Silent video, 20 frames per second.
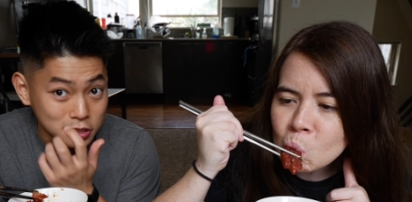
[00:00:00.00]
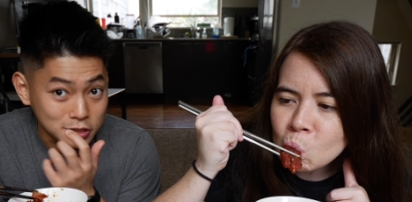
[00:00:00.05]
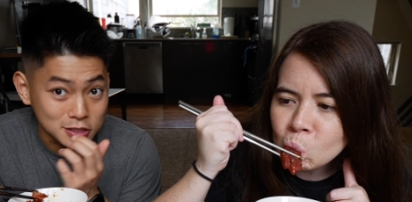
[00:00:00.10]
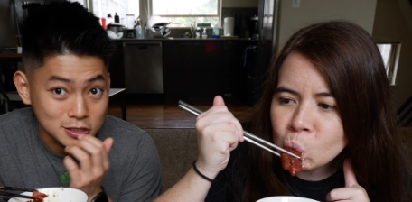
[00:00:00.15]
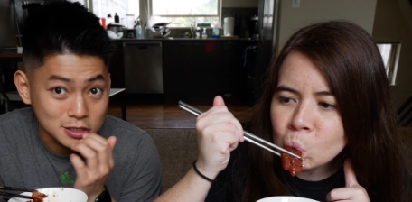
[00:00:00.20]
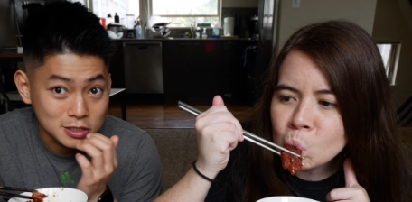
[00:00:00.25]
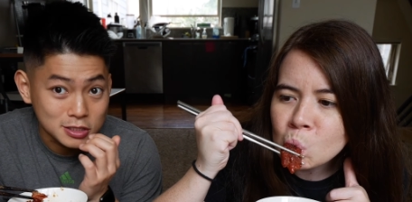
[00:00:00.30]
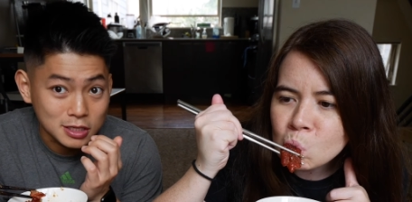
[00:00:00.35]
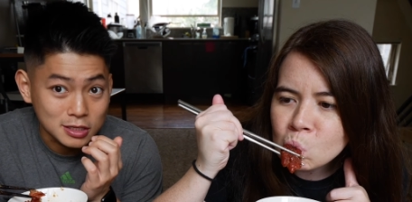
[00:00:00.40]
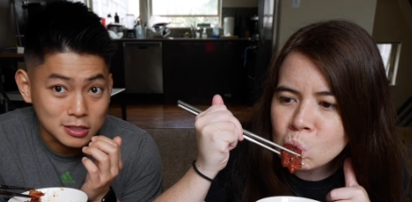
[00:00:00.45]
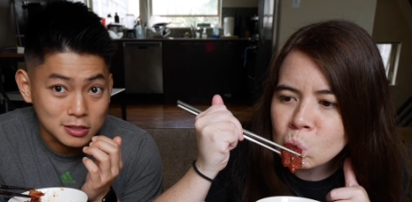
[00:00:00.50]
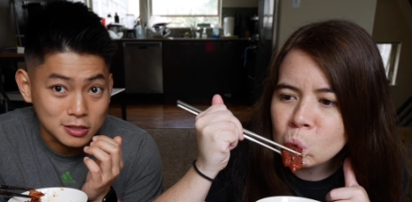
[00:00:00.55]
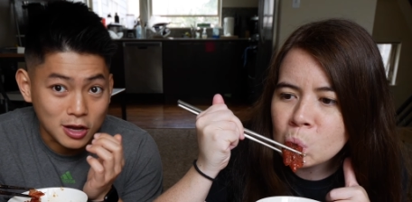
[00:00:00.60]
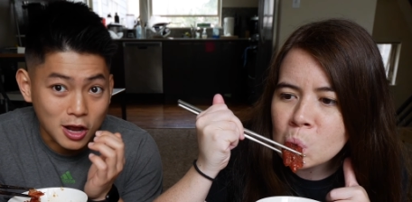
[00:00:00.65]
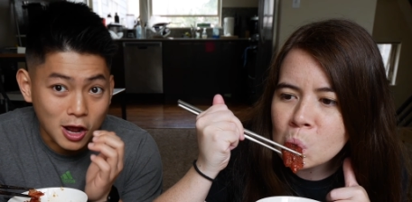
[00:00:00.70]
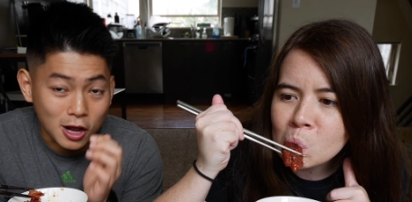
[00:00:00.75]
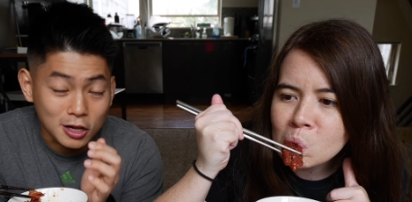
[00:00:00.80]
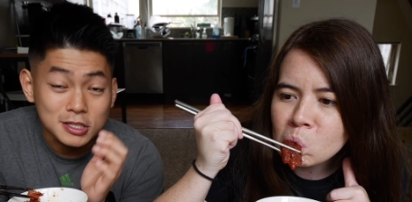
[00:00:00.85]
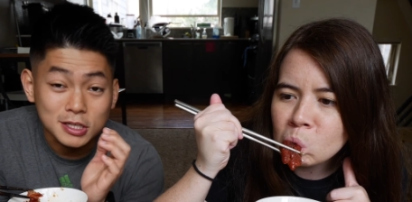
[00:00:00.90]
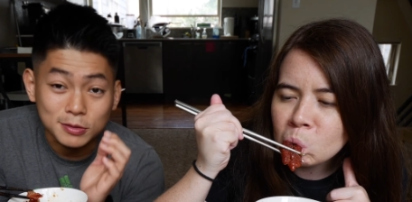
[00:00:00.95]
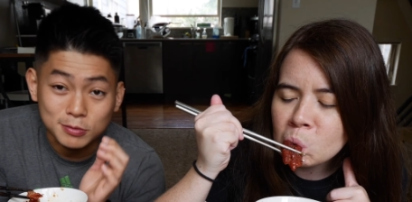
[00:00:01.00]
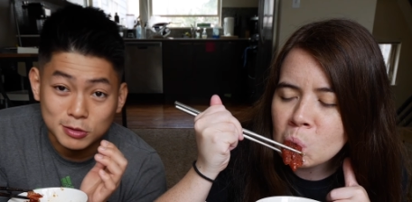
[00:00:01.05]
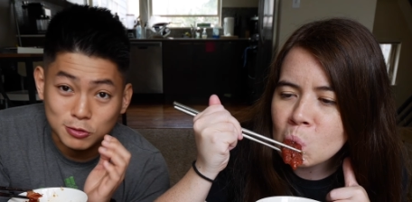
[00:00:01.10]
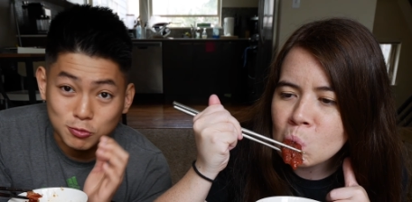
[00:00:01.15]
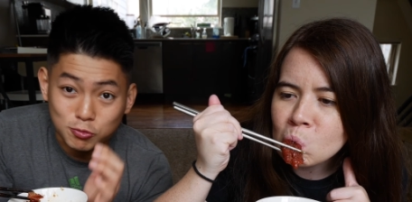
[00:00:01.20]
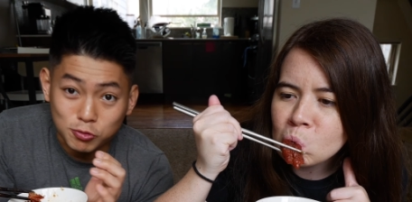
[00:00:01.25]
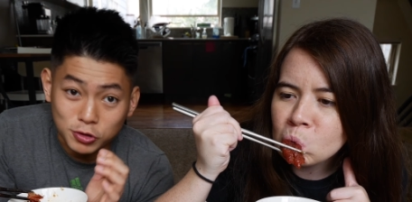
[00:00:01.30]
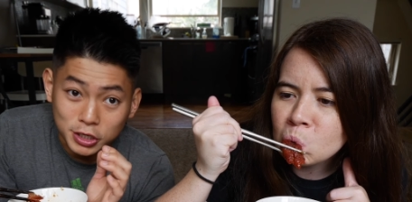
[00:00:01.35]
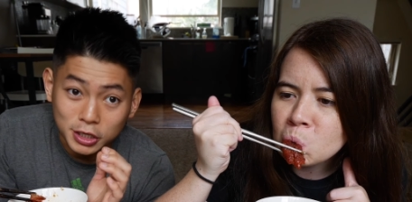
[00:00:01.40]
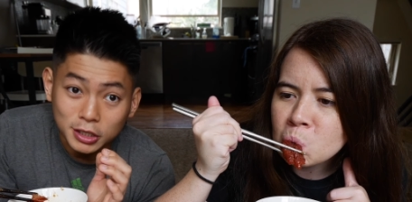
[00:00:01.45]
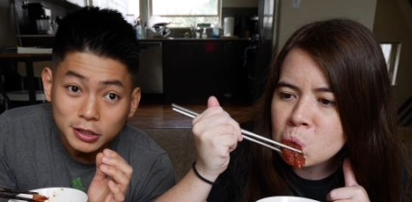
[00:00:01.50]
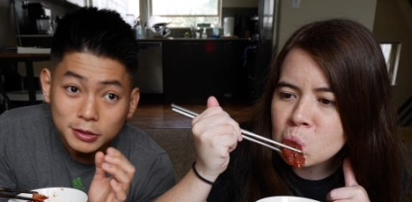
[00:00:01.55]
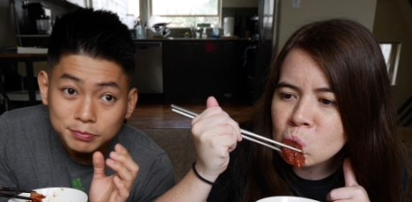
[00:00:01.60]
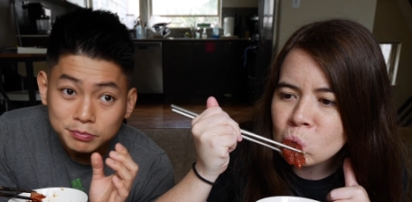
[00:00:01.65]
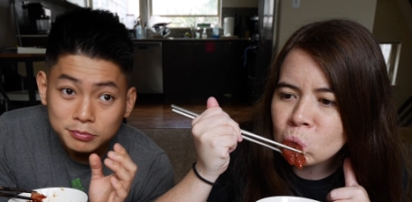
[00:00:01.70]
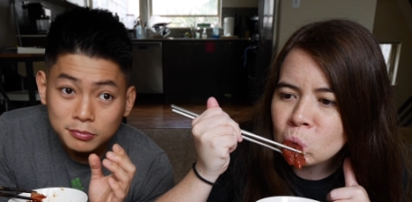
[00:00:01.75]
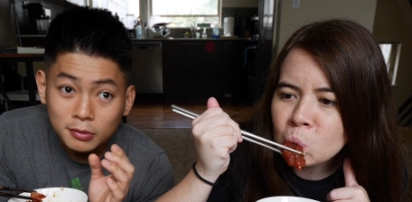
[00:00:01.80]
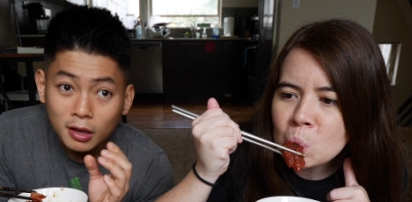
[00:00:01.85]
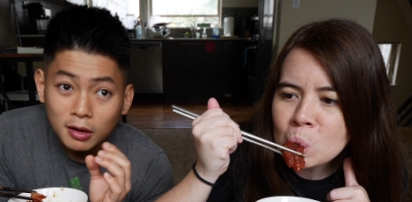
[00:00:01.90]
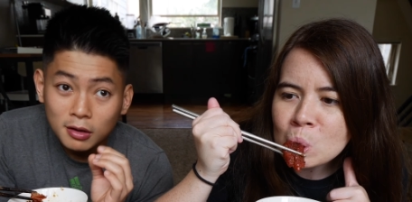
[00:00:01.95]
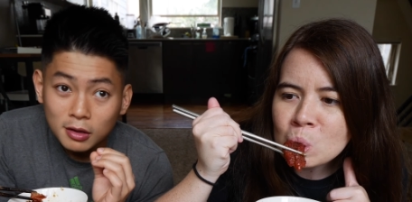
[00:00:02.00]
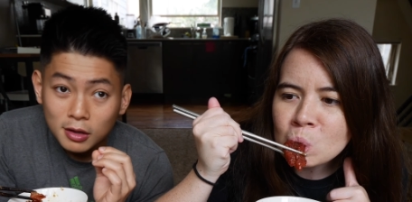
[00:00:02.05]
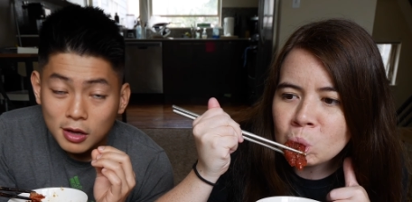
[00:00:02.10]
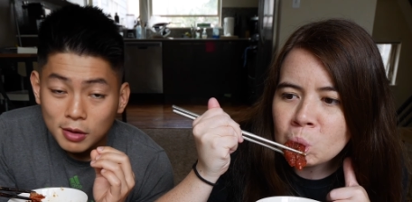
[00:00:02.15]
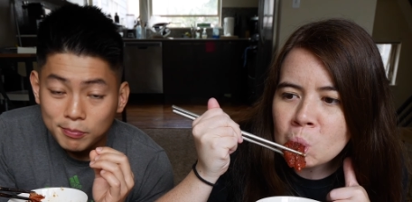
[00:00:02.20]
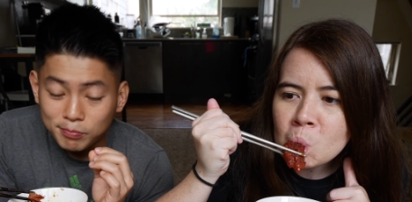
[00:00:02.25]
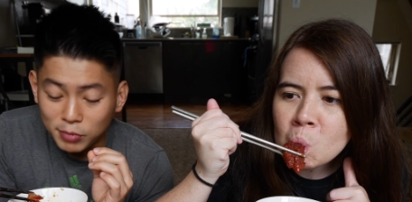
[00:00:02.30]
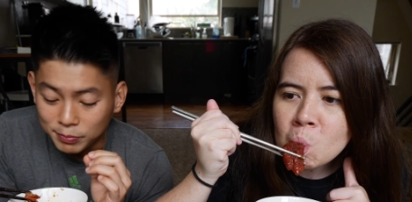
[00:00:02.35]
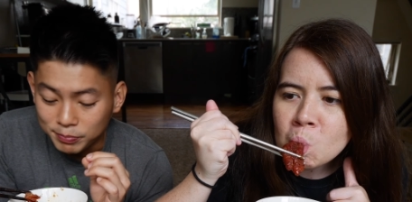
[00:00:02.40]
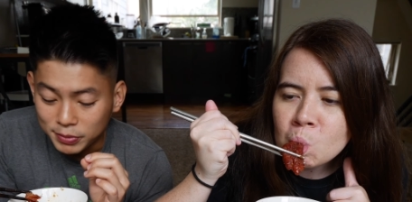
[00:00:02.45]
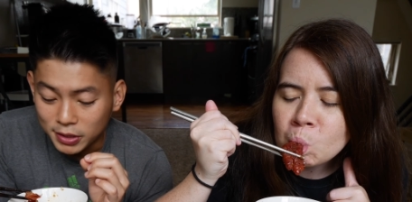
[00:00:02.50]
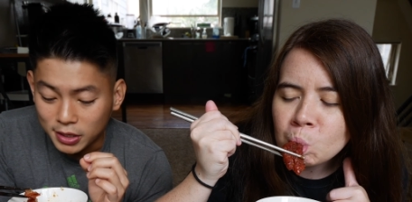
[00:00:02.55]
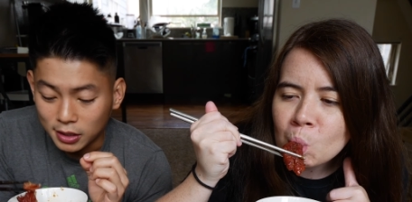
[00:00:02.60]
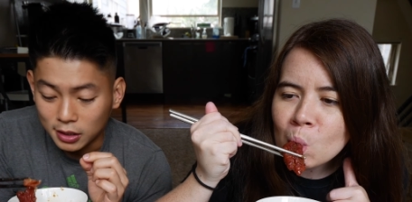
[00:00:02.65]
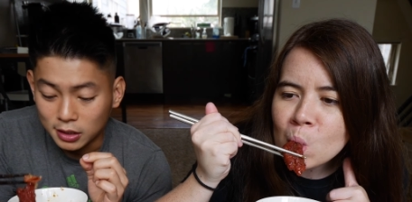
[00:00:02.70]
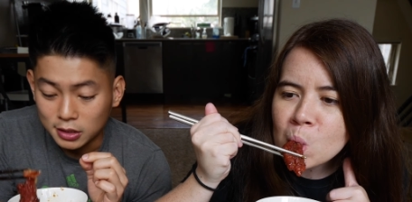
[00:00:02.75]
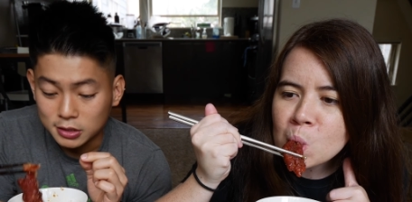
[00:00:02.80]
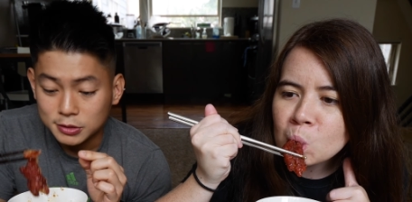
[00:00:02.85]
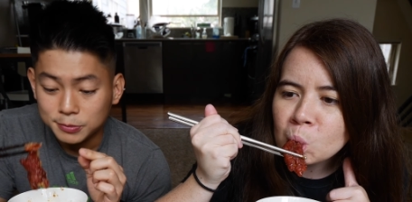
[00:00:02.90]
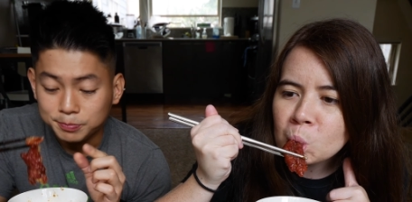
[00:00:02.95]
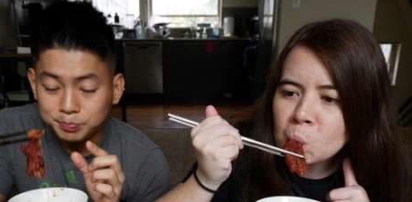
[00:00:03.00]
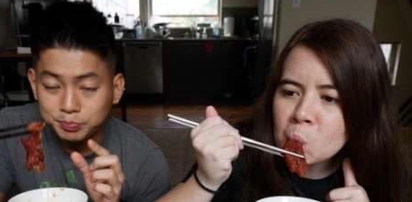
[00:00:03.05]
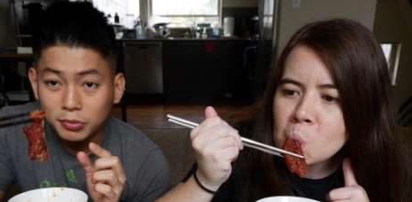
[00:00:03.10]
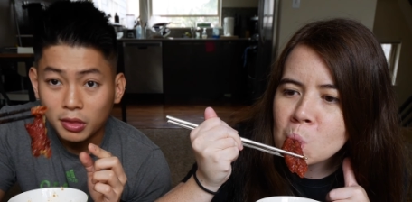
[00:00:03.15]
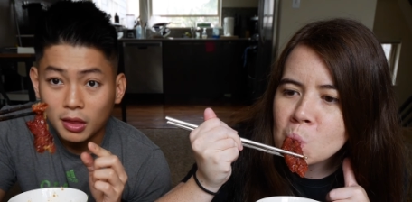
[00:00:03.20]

Speaker 1: And it's, the concept is weird. But because